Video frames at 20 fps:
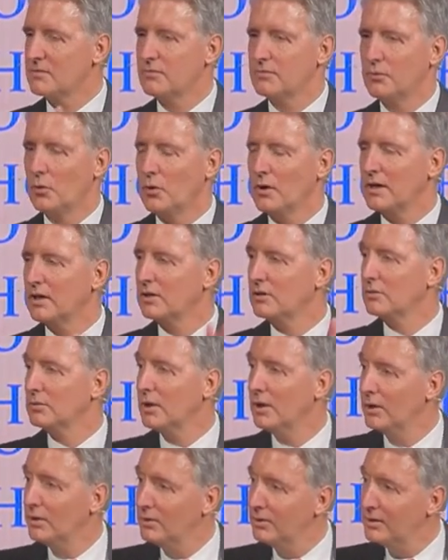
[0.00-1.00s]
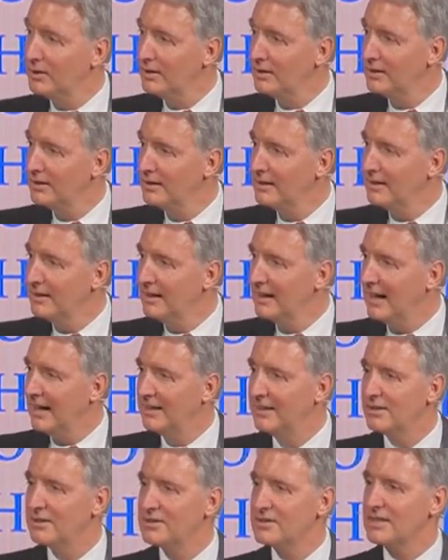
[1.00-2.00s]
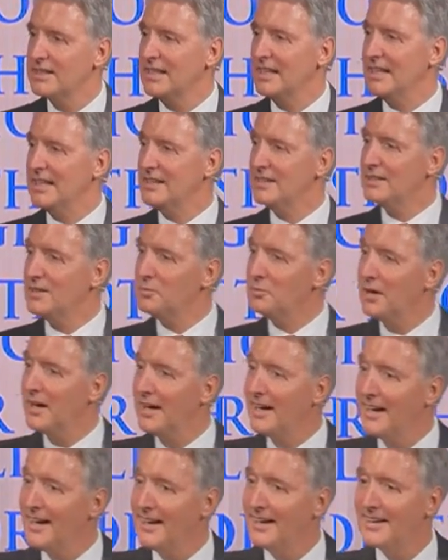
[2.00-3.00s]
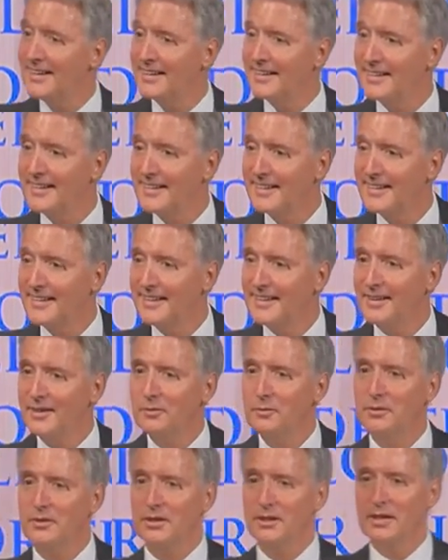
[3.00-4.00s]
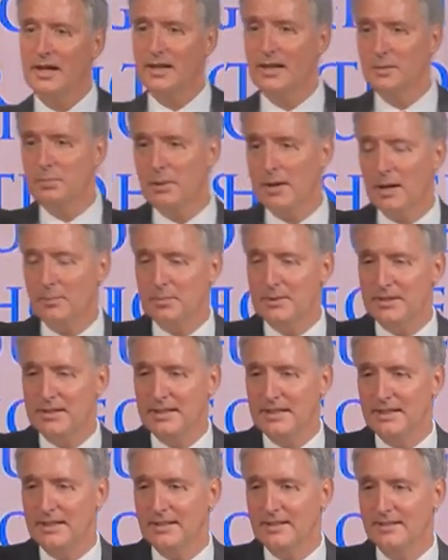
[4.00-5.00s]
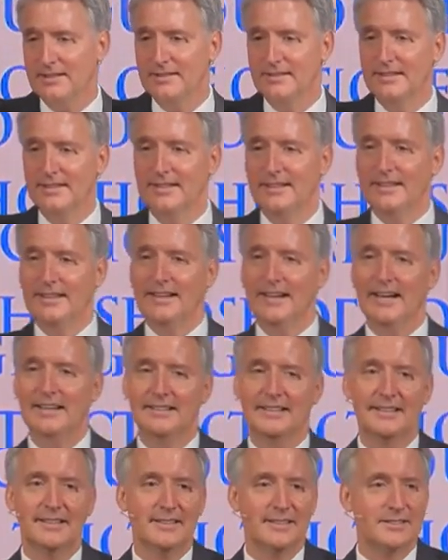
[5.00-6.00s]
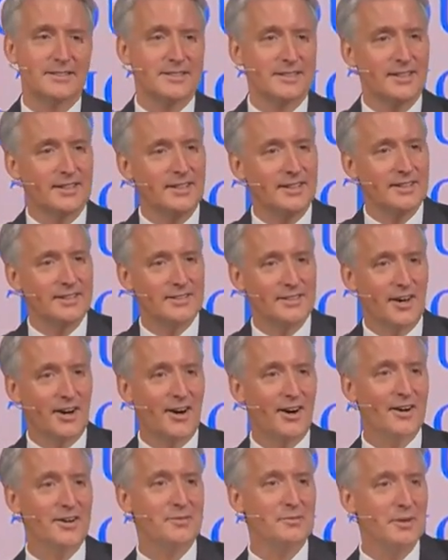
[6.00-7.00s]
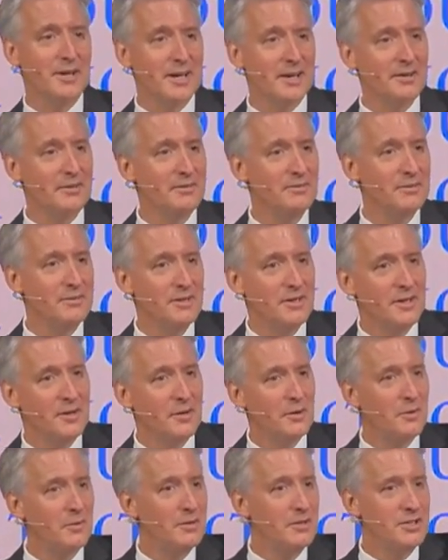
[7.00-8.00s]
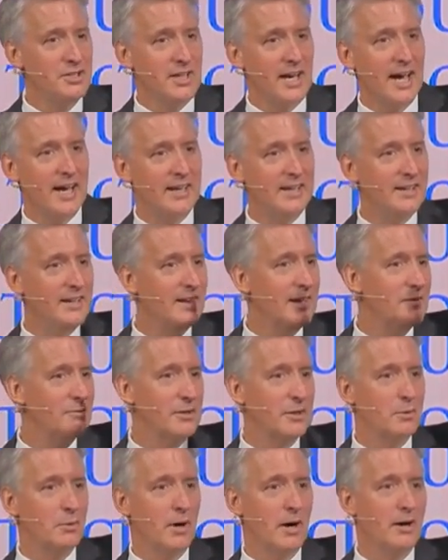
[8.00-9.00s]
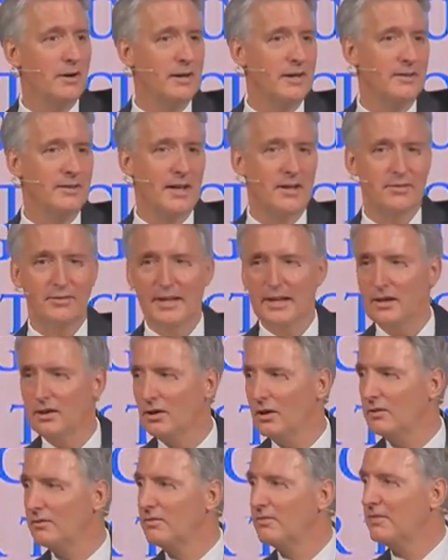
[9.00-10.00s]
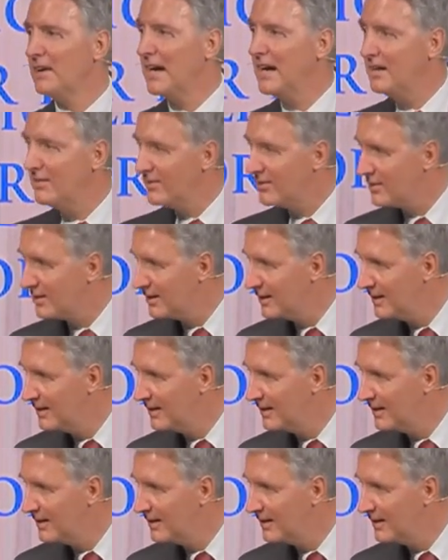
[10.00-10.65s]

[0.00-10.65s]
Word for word: fork in the road, and there's the easy way with the lollipop at the end, and then there's the hard way, jaggedy and requiring that thing called faith,